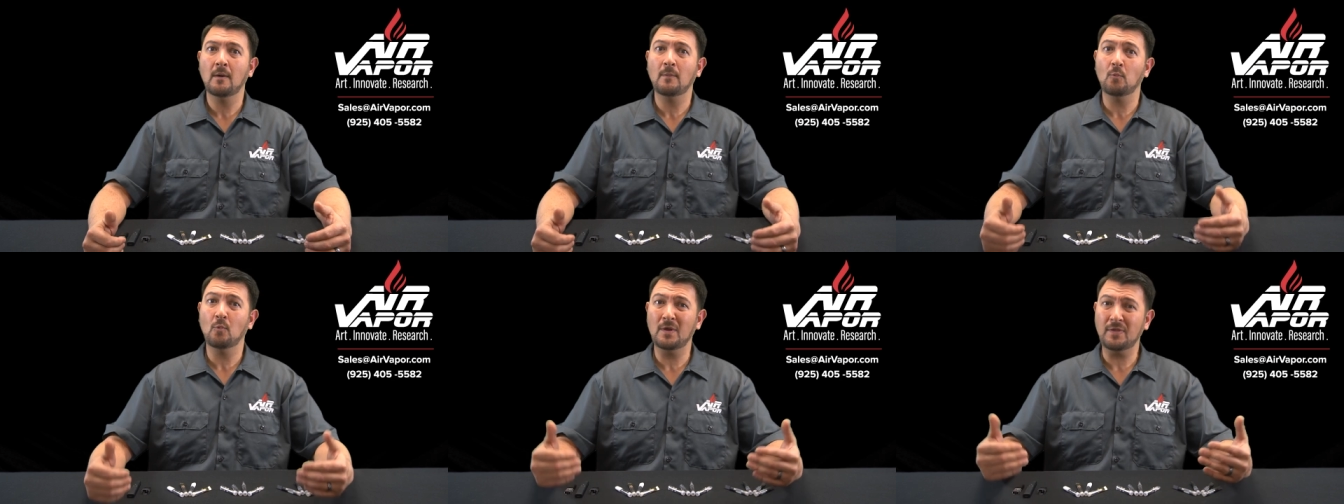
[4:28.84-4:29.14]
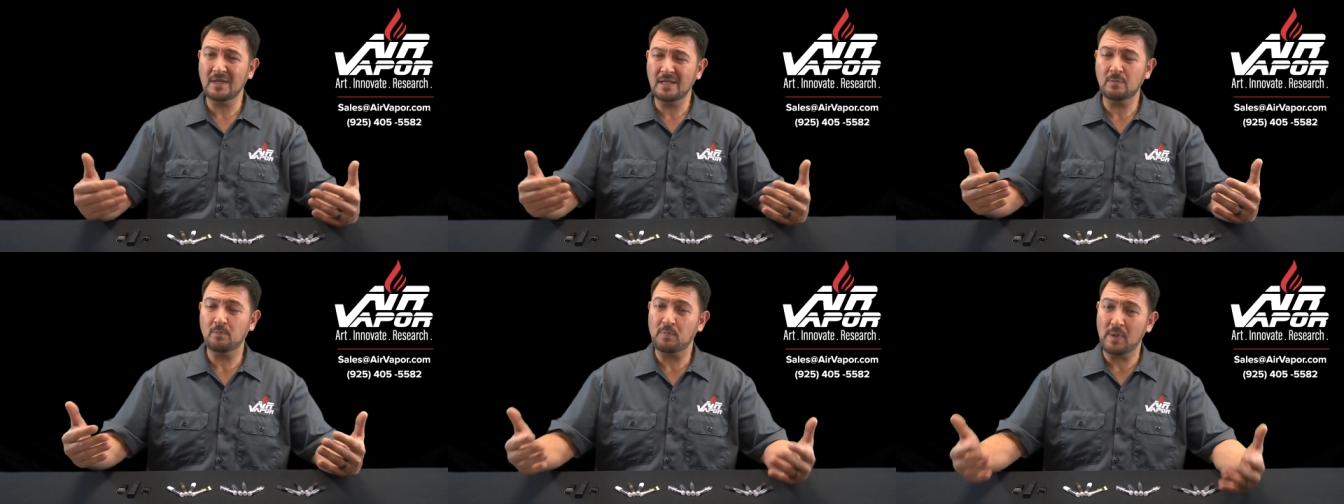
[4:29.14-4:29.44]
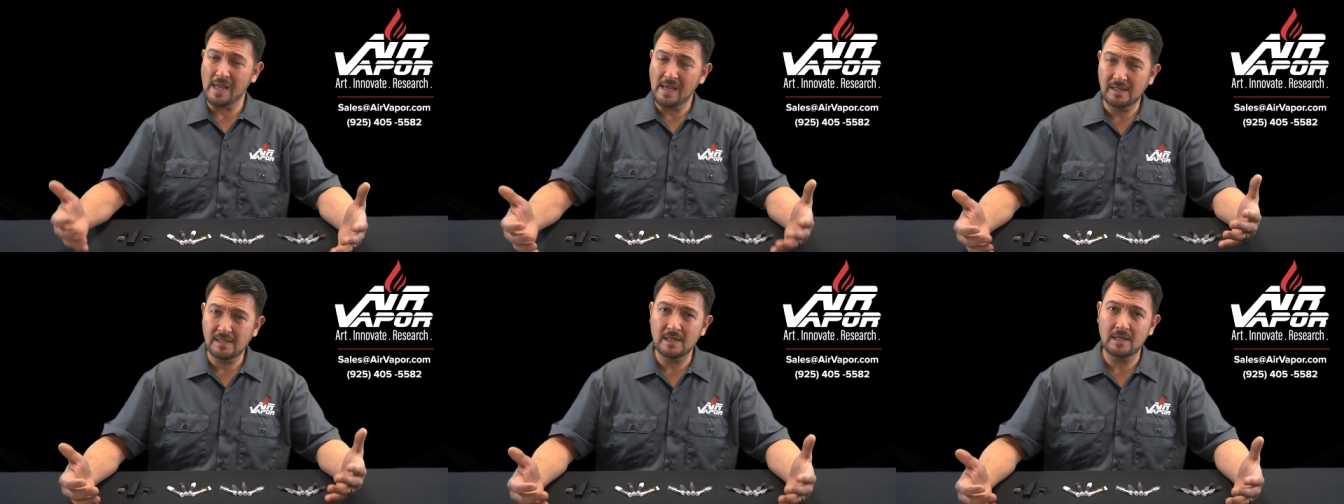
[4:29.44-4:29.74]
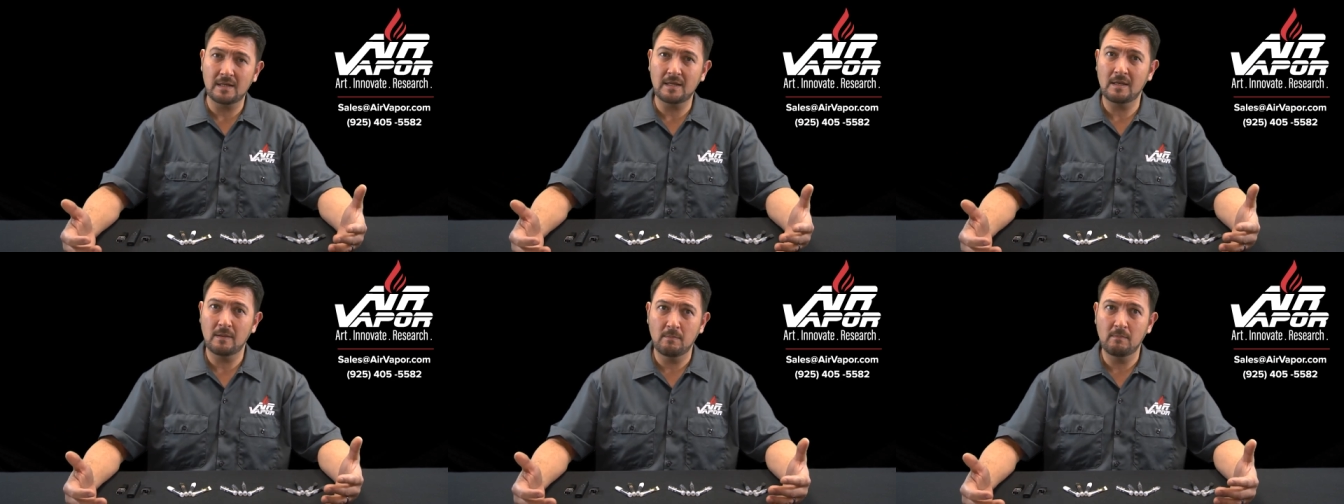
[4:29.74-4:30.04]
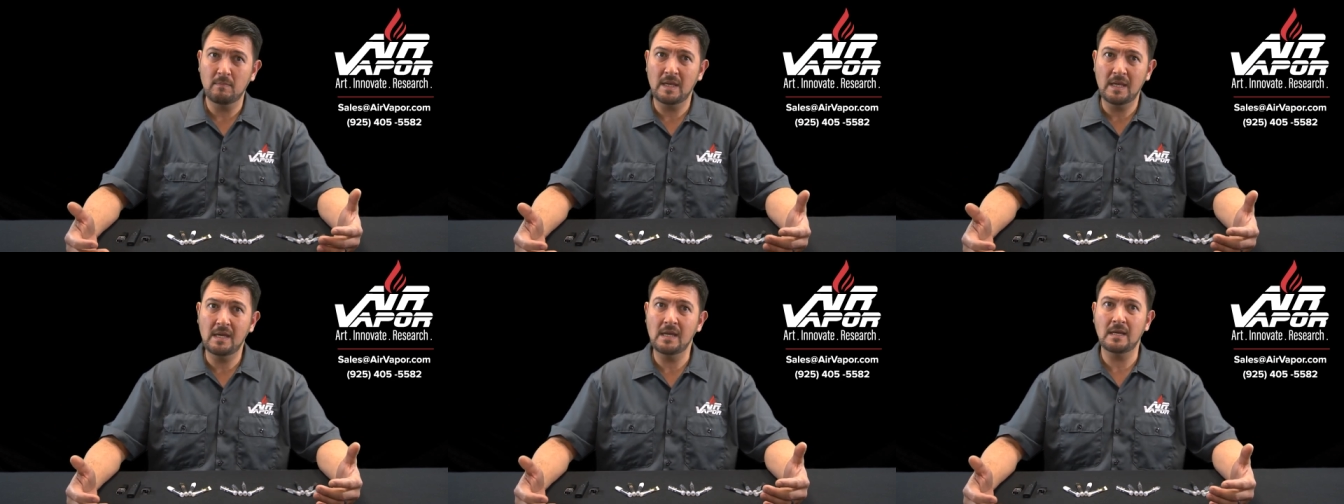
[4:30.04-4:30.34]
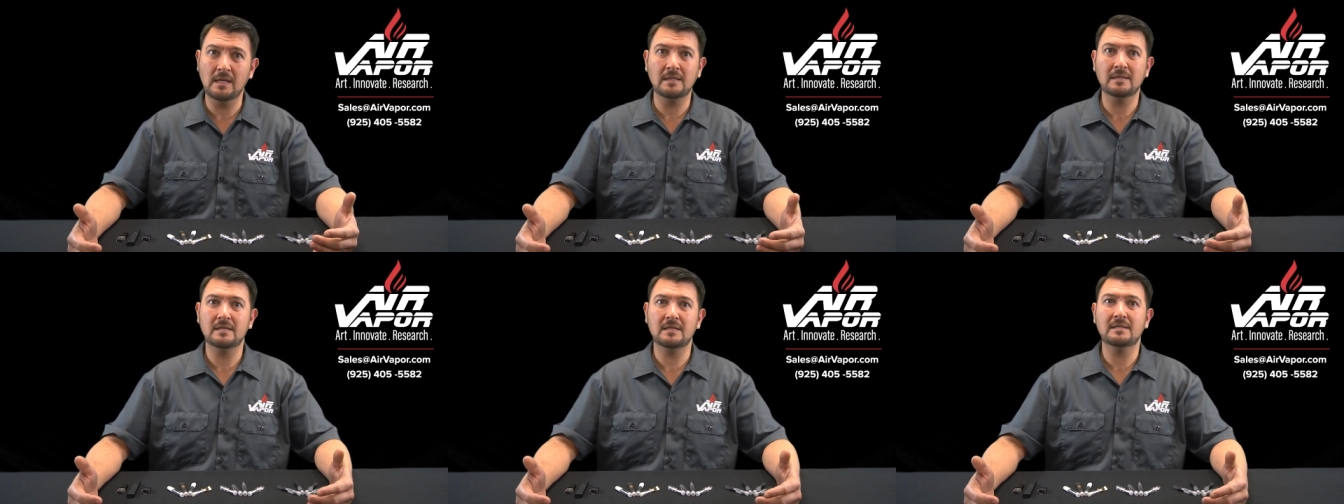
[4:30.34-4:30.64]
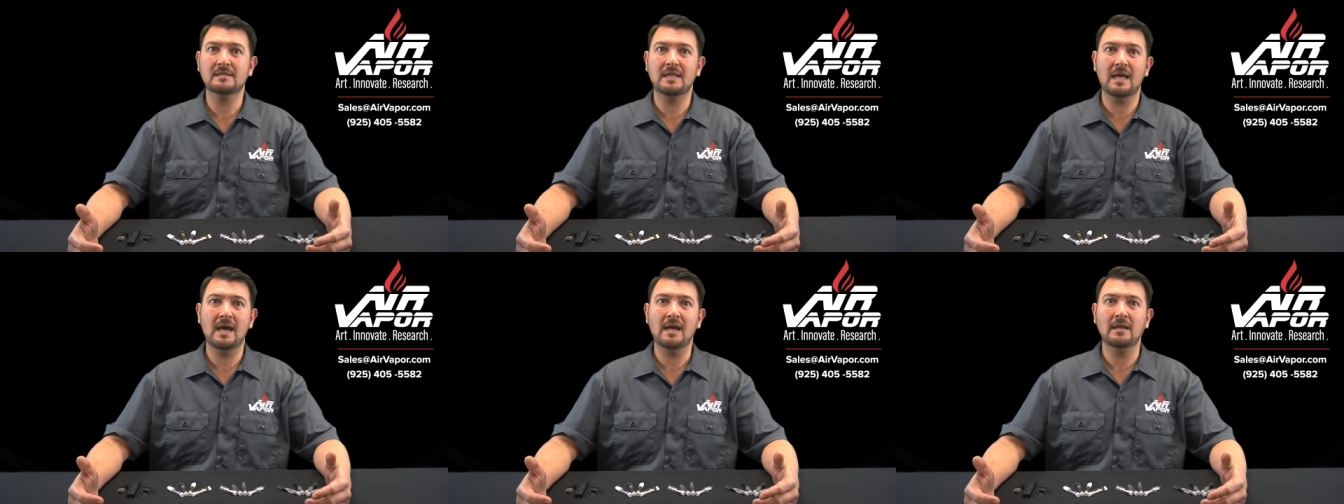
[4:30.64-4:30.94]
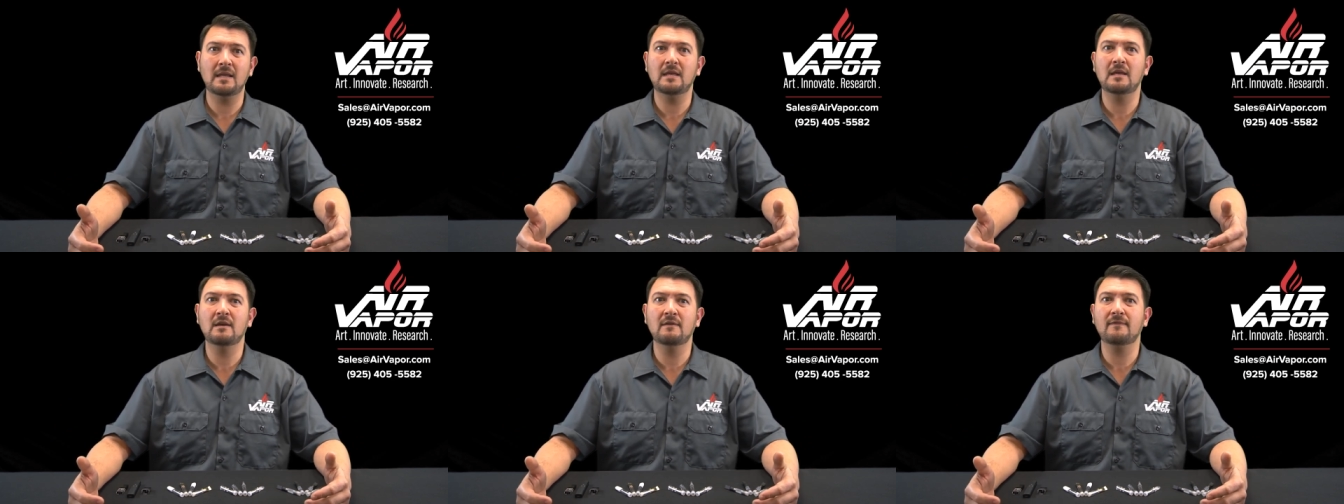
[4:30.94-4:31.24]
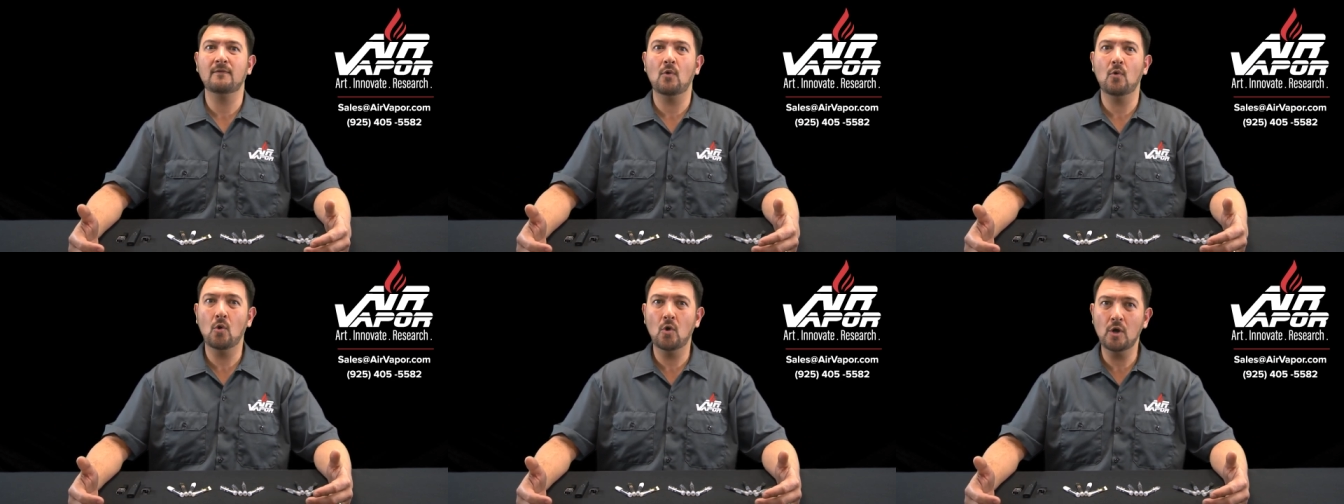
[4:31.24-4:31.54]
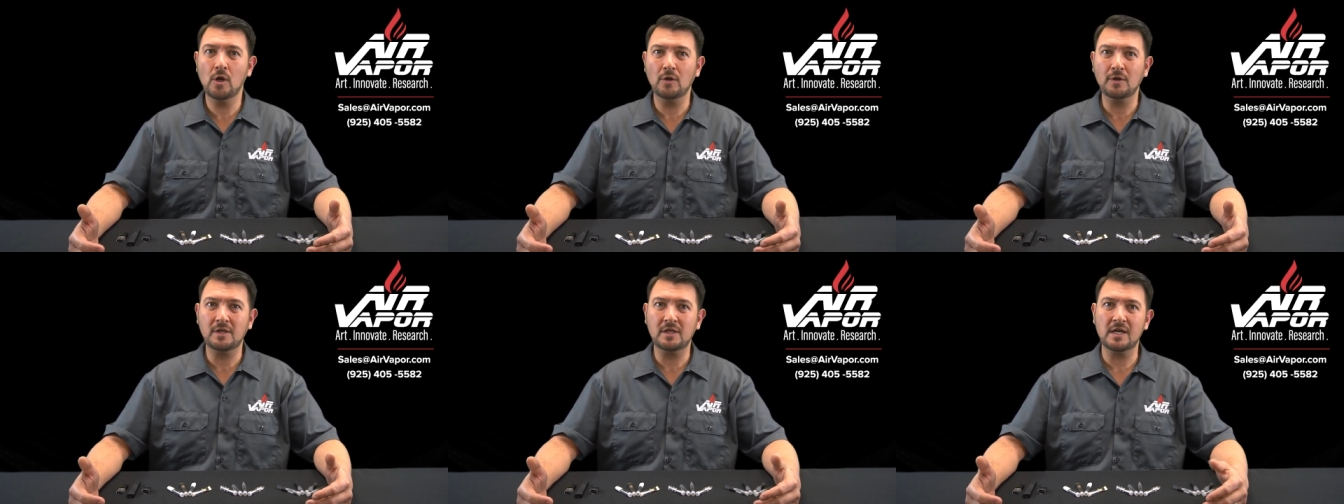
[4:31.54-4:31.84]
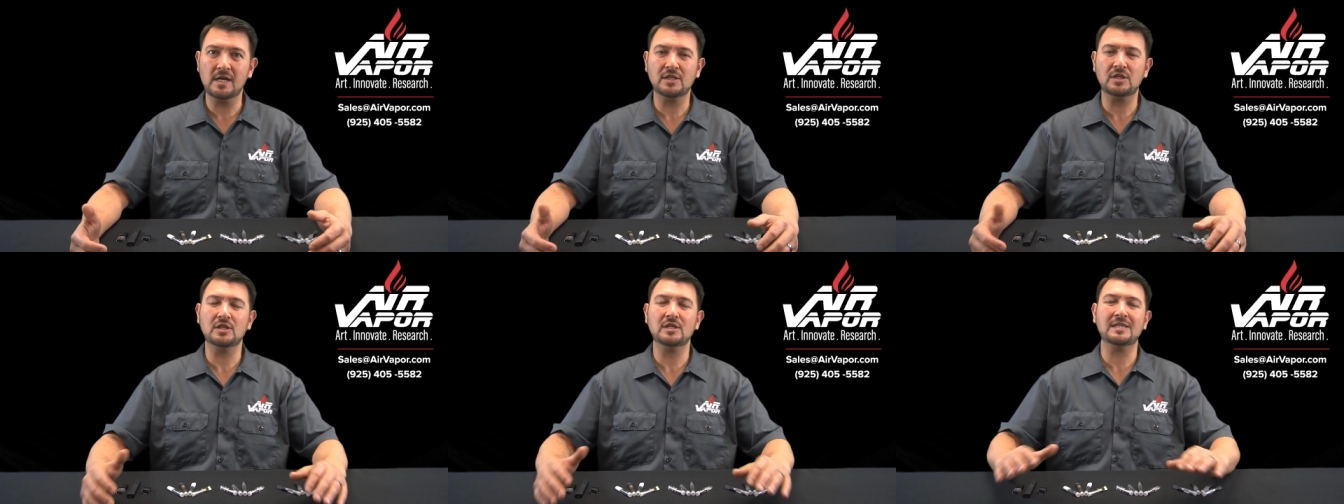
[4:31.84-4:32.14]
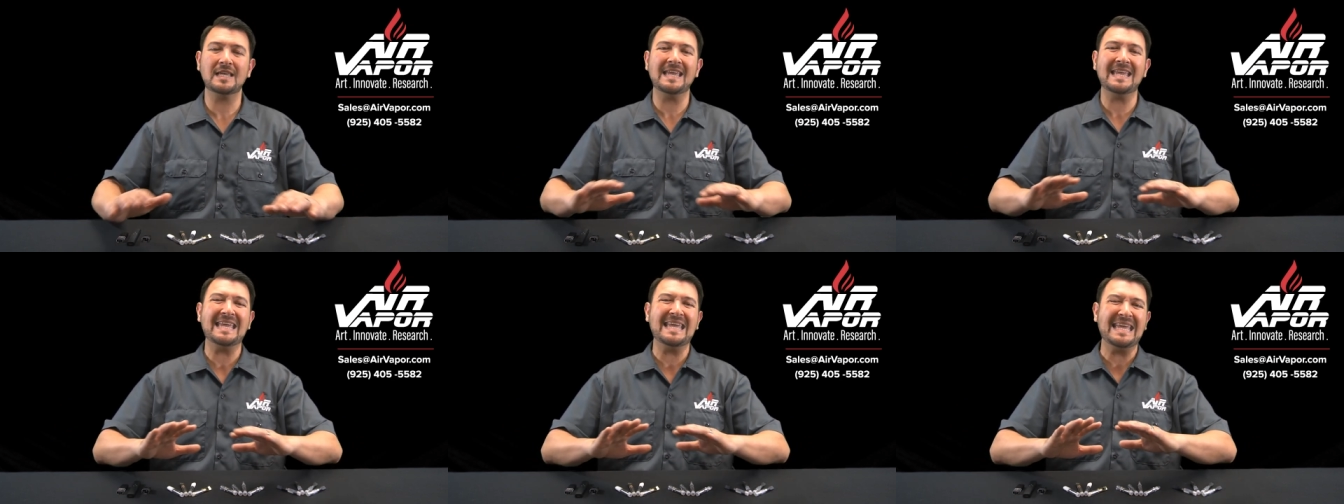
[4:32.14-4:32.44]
What this basically means is that if oil touches